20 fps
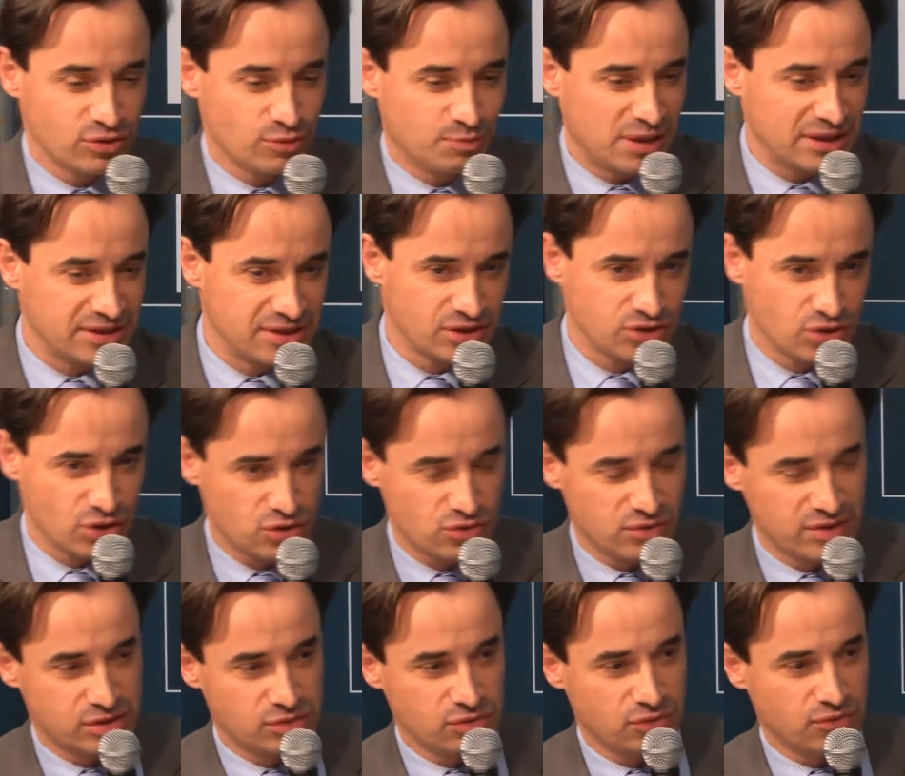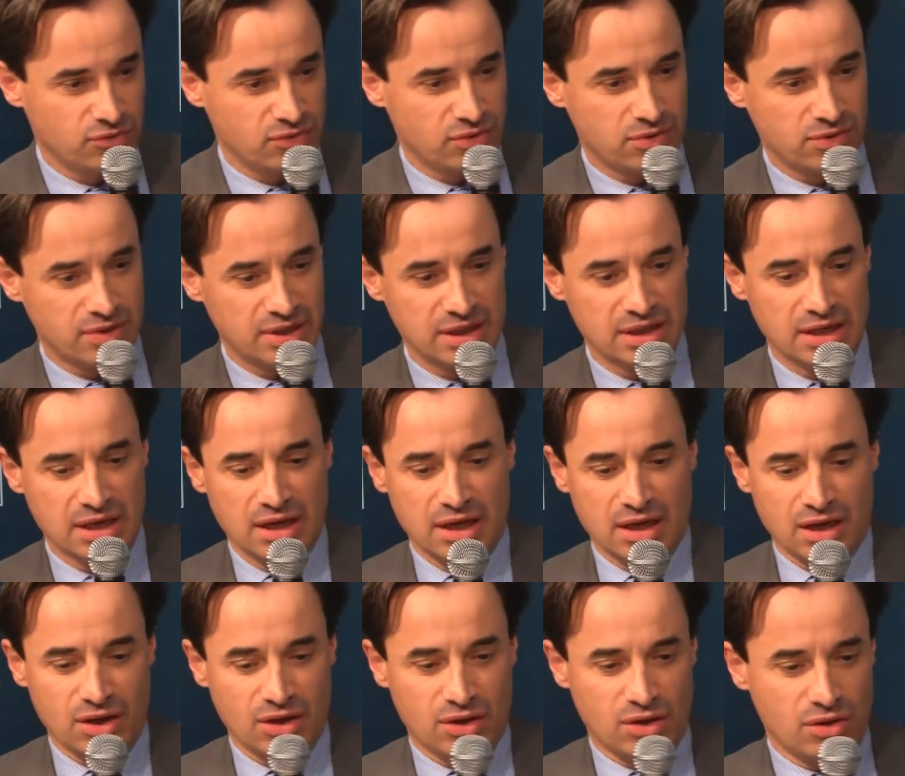plastic surgery is a very
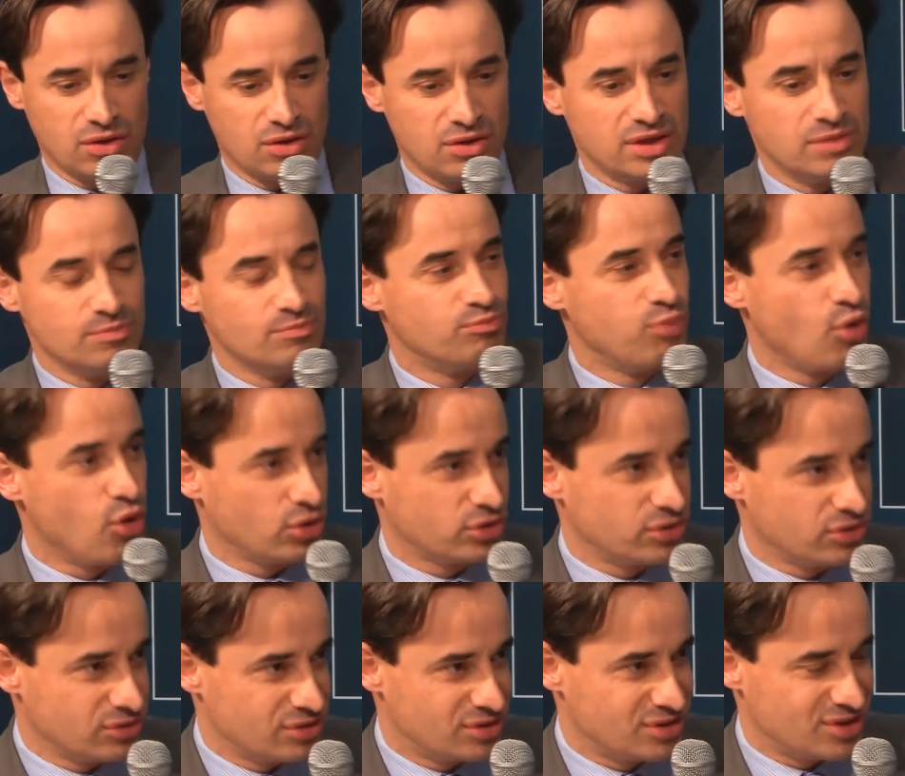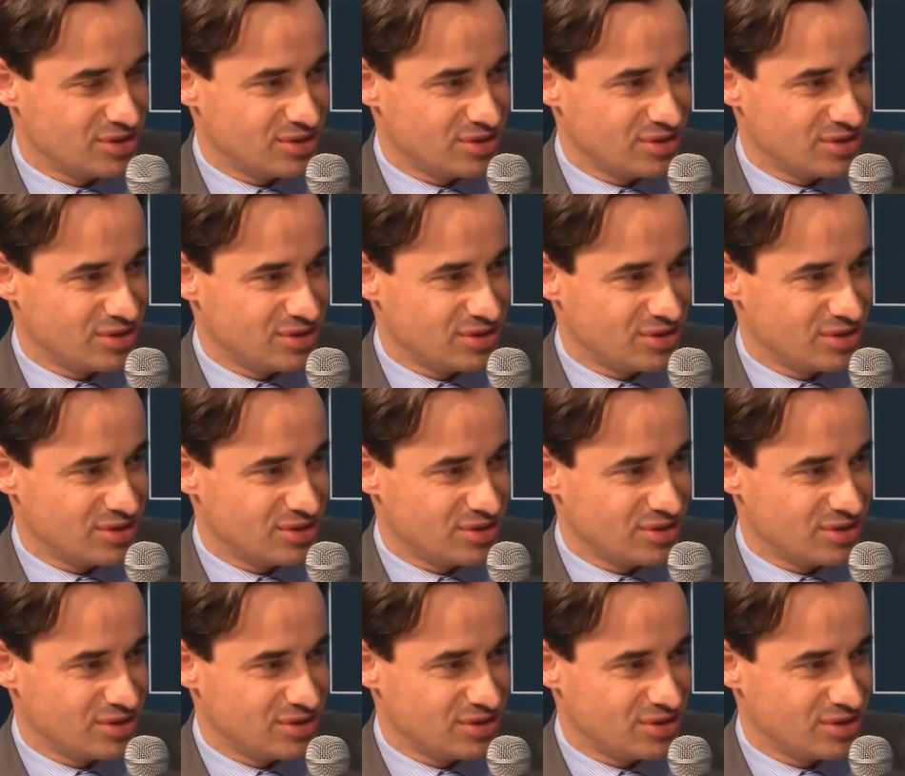important